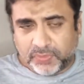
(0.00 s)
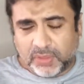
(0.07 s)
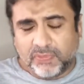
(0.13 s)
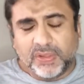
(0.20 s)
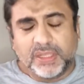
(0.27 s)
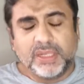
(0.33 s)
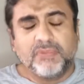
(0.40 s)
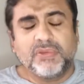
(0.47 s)

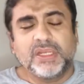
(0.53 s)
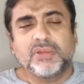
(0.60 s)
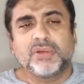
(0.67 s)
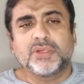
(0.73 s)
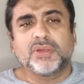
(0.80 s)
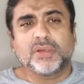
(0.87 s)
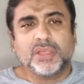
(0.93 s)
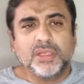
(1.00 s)
When you are
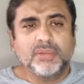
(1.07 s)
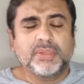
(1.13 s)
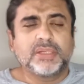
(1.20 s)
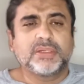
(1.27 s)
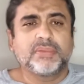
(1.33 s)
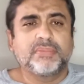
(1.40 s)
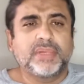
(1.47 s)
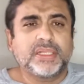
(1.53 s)
talking
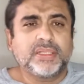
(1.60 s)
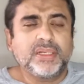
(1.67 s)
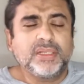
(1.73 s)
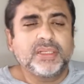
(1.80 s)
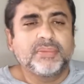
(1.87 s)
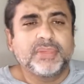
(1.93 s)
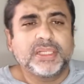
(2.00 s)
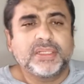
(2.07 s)
about a method,
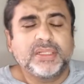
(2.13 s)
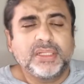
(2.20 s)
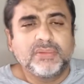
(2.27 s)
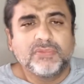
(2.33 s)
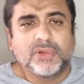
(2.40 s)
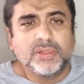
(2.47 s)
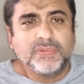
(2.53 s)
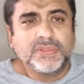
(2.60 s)
the method
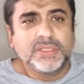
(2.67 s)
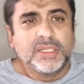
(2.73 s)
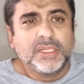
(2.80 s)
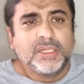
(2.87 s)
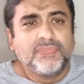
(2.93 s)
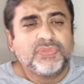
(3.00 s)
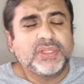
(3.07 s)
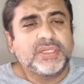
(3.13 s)
involves
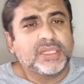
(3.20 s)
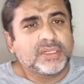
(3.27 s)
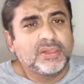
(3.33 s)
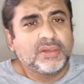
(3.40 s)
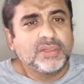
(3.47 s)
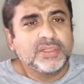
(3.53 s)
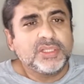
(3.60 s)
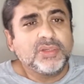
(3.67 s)
the
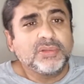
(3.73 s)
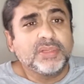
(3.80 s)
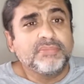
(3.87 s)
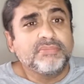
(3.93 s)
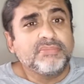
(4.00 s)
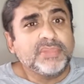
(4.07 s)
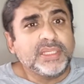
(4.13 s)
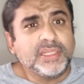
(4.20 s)
technology or the
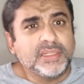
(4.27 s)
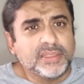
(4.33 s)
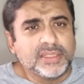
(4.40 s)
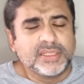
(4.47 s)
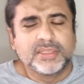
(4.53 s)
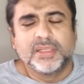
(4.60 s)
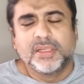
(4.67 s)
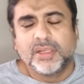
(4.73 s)

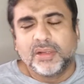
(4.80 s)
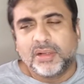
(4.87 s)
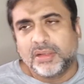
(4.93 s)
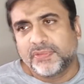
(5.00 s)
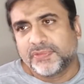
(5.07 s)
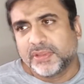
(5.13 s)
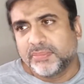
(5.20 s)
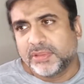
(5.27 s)
means
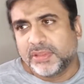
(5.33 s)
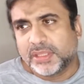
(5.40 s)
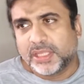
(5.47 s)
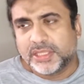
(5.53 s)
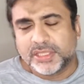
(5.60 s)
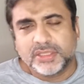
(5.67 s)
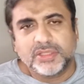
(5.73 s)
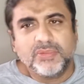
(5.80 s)
of
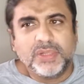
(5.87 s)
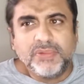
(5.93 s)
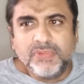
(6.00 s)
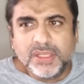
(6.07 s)
communication. So when